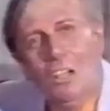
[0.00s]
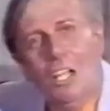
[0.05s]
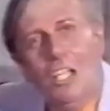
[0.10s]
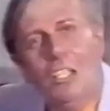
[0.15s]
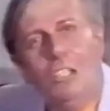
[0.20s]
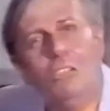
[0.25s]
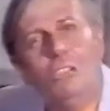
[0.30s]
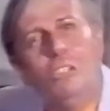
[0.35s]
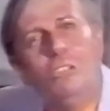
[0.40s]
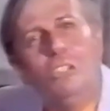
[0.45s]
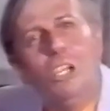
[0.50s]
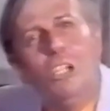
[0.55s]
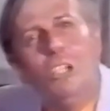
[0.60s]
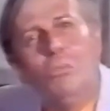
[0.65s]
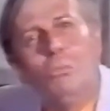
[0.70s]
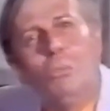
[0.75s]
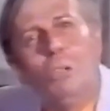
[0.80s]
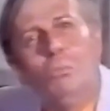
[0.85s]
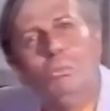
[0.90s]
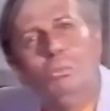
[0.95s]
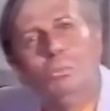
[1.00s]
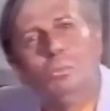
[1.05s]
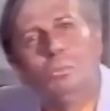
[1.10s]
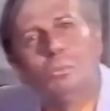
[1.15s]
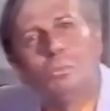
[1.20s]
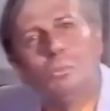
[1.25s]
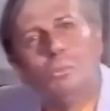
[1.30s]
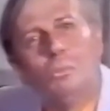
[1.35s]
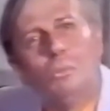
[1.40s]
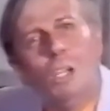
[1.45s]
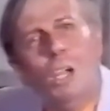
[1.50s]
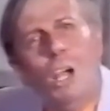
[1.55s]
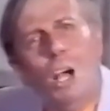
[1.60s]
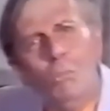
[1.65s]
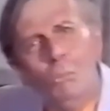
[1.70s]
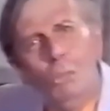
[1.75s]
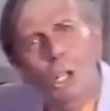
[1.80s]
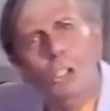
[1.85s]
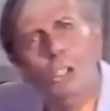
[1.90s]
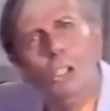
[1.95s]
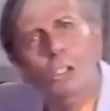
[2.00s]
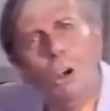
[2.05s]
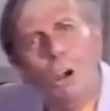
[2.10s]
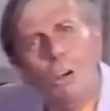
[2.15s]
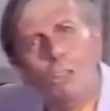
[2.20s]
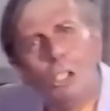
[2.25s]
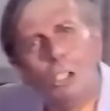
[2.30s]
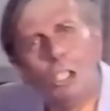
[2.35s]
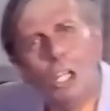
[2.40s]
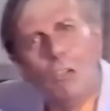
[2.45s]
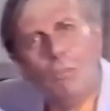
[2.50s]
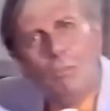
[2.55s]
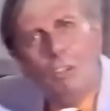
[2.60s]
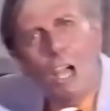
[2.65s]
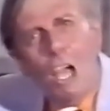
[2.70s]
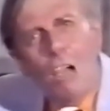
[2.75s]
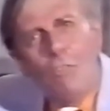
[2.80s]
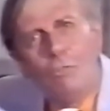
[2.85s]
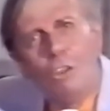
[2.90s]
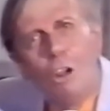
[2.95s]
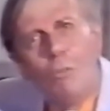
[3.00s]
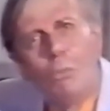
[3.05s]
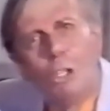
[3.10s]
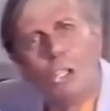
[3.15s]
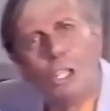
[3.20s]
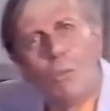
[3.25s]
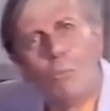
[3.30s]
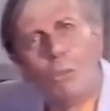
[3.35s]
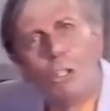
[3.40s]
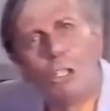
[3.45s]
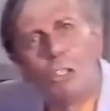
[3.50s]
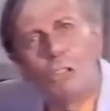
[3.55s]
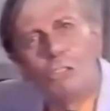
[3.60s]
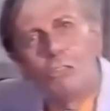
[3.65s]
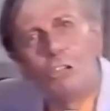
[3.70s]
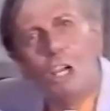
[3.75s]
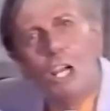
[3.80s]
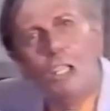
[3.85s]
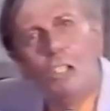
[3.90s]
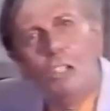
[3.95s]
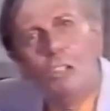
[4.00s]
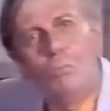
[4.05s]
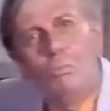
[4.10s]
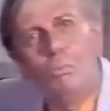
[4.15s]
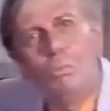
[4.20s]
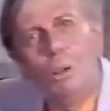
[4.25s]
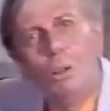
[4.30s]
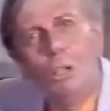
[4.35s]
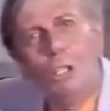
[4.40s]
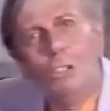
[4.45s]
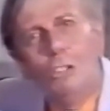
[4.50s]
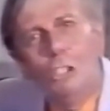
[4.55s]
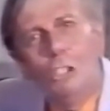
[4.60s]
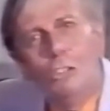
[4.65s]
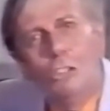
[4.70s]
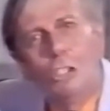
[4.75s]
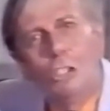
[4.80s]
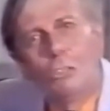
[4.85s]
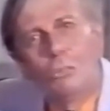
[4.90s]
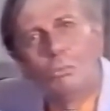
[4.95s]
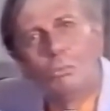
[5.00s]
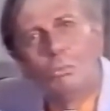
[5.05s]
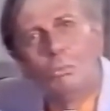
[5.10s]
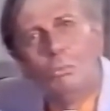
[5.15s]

Ladies and gentlemen, I'm not an orator. Far from it. I'm an Australian politician.